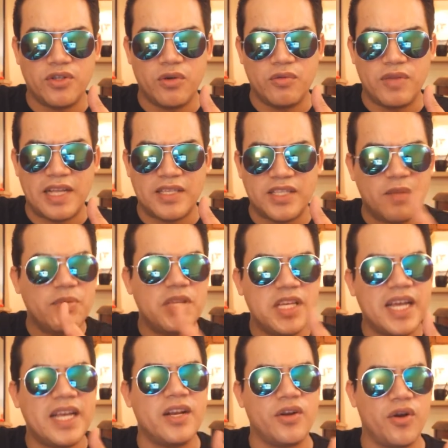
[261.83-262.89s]
so that
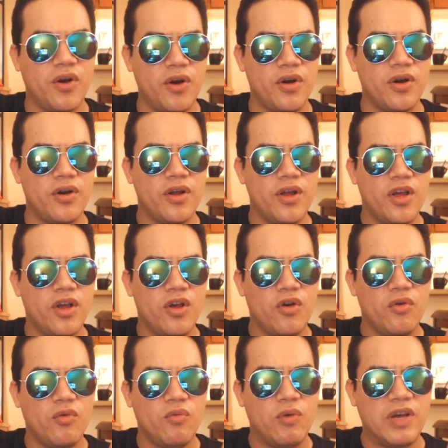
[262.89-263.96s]
something can occur
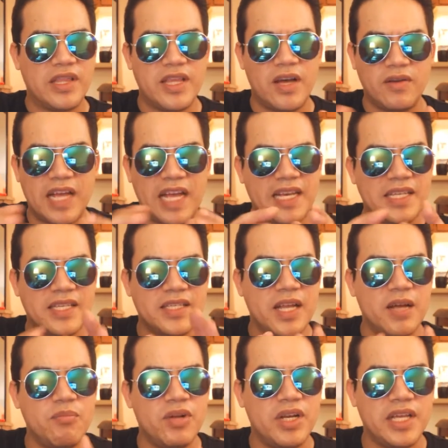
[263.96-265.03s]
without any
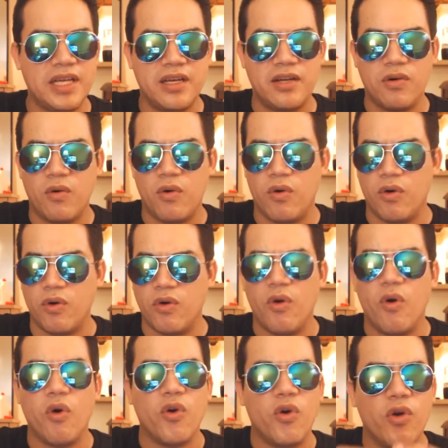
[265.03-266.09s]
stumbling or
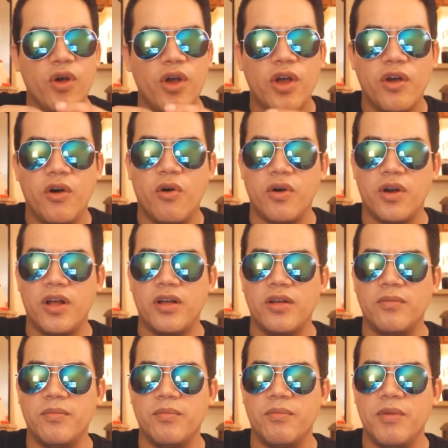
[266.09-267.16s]
or or
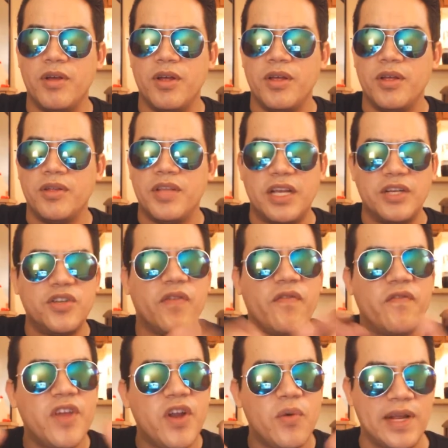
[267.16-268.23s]
um,
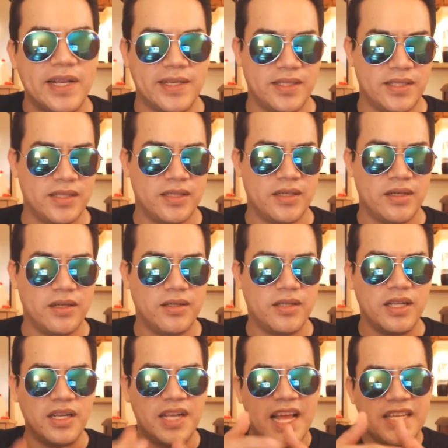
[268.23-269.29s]
interference.
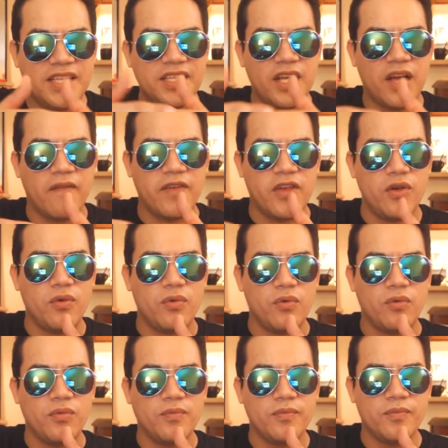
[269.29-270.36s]
The less of
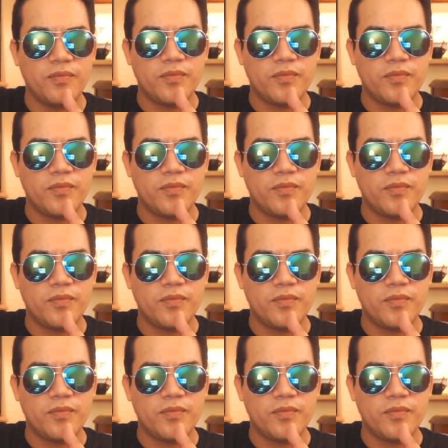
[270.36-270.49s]
you